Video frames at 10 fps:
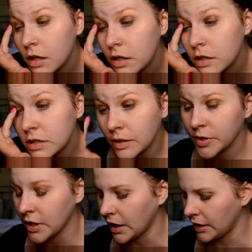
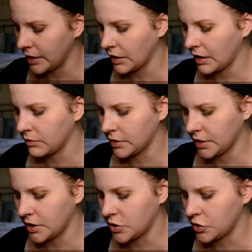summer, I like, I really
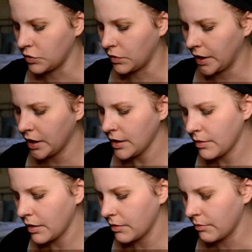enjoy it,
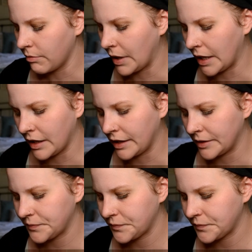but